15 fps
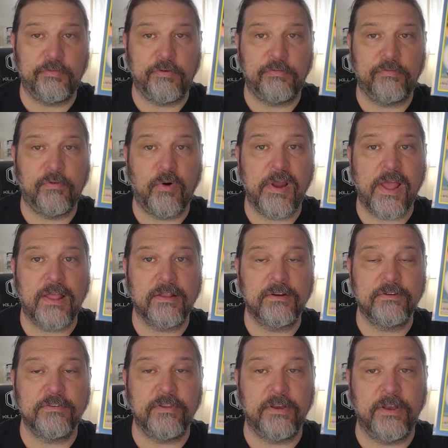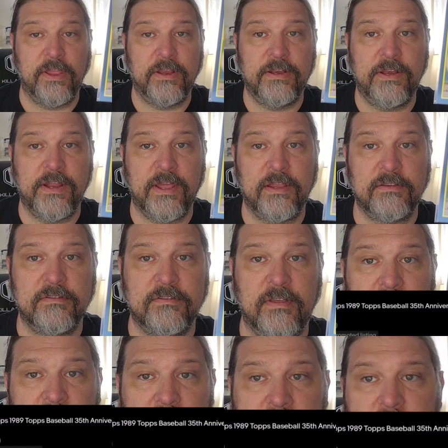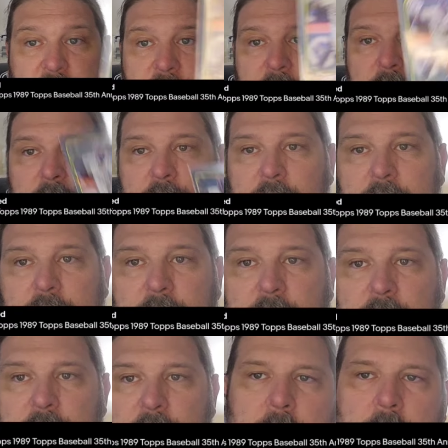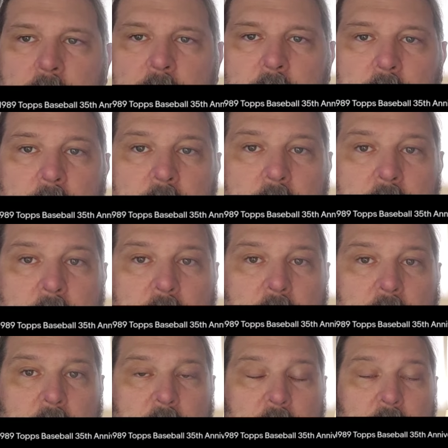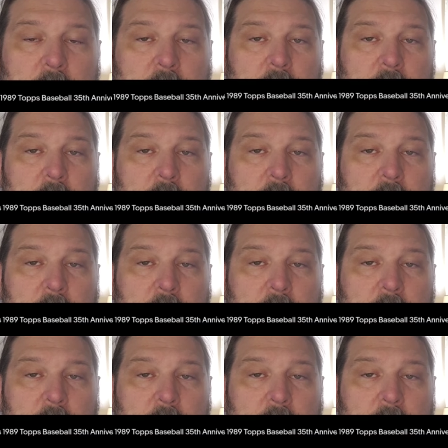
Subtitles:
with the Royals colors. And this sold for $4.99.